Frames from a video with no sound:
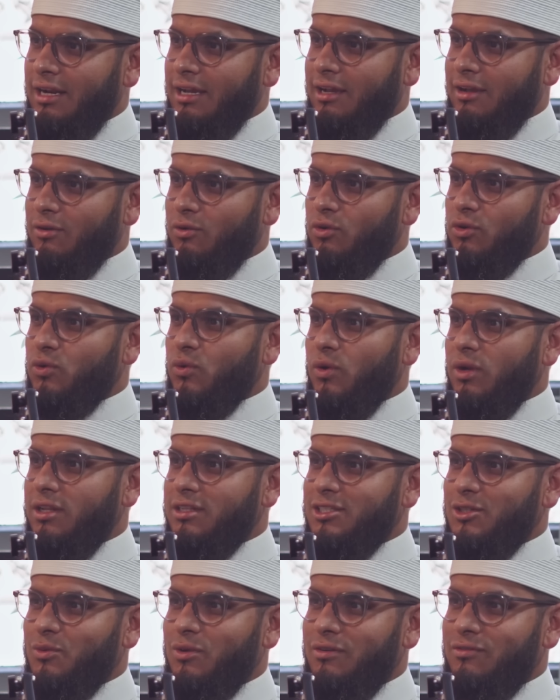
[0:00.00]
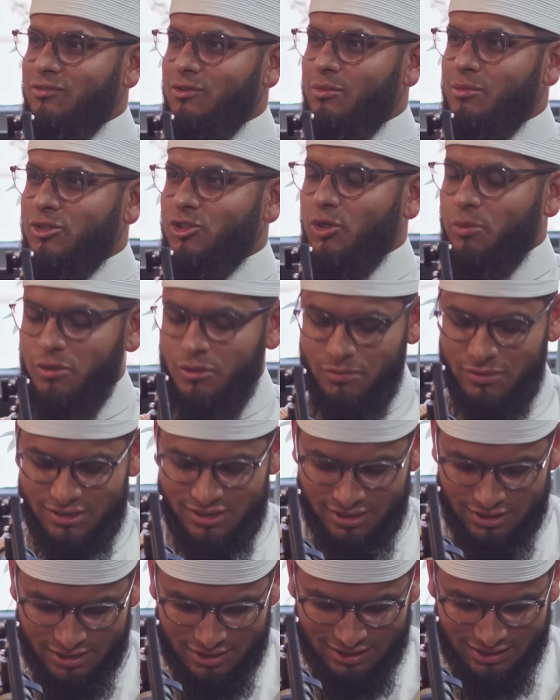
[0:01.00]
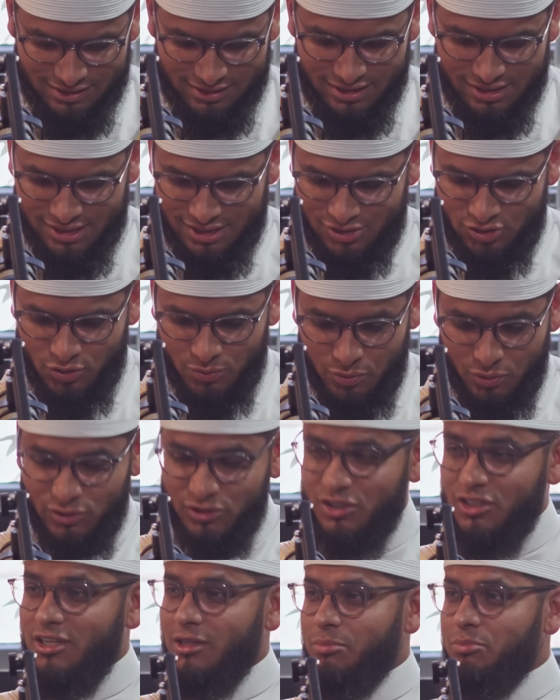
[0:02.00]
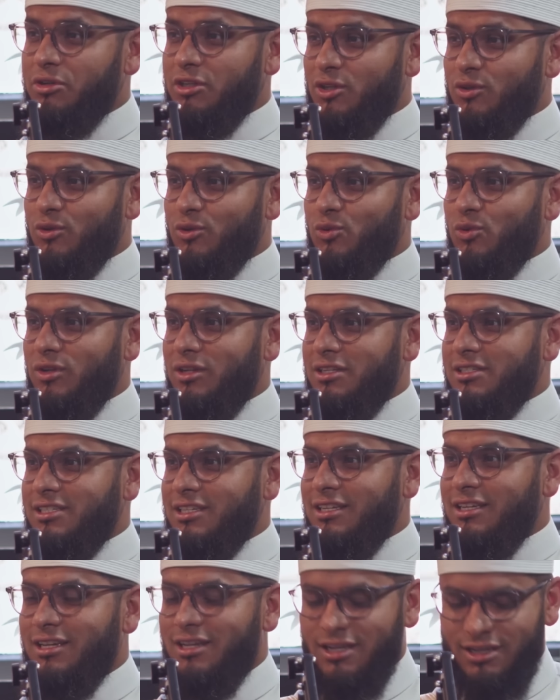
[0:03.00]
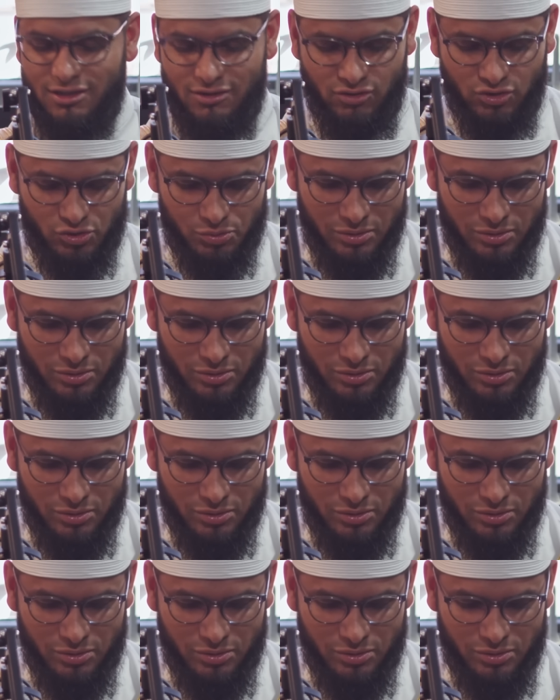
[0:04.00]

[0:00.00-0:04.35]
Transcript: like a good quality one from a shop in Medina, and this is supposedly pretty good quality. Yeah.